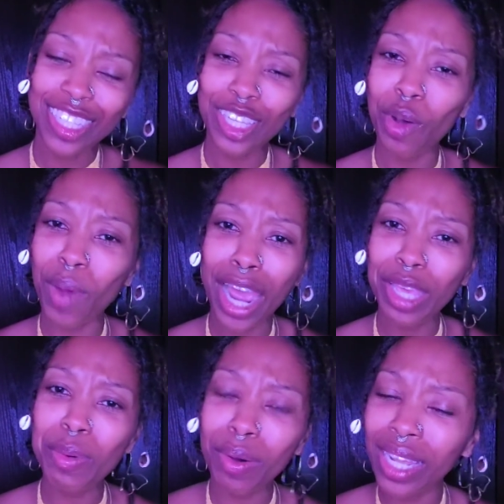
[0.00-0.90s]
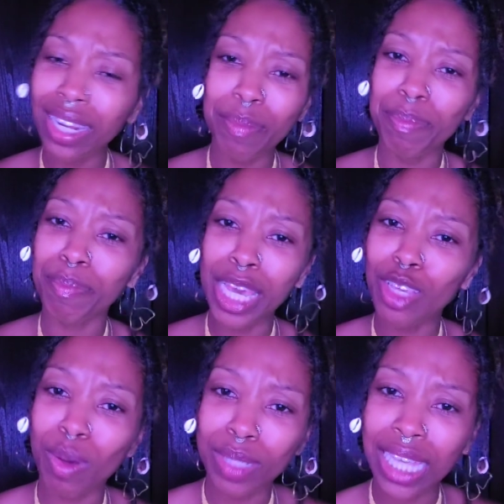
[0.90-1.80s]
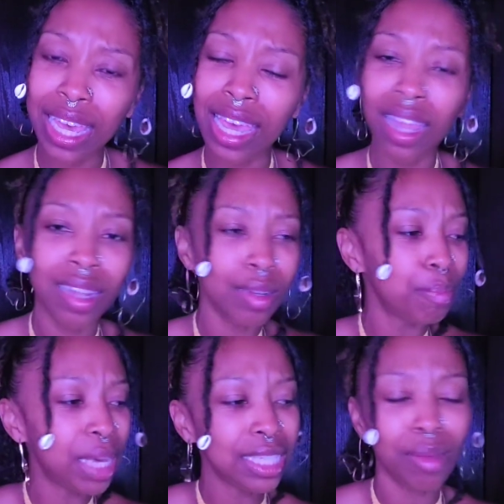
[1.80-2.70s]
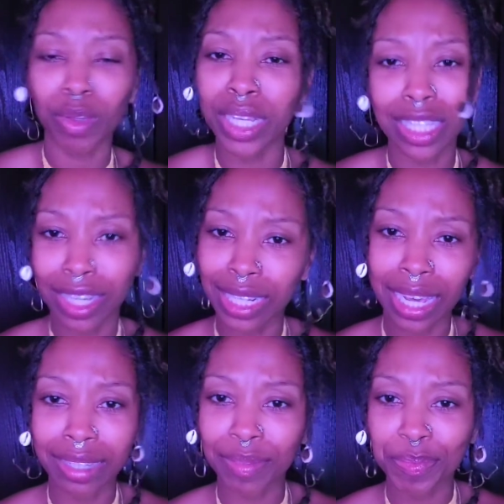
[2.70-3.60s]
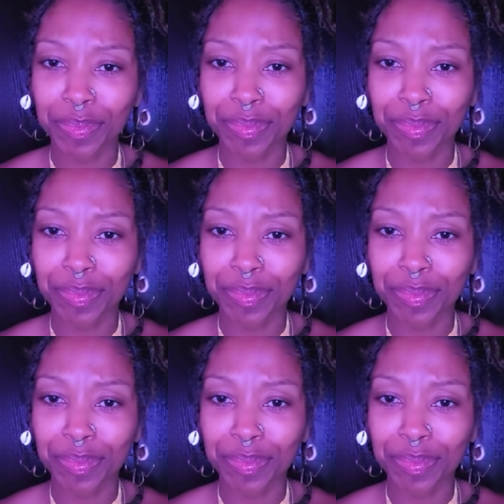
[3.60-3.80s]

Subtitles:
So why are you gonna let it make you upset and mess up the rest of your day?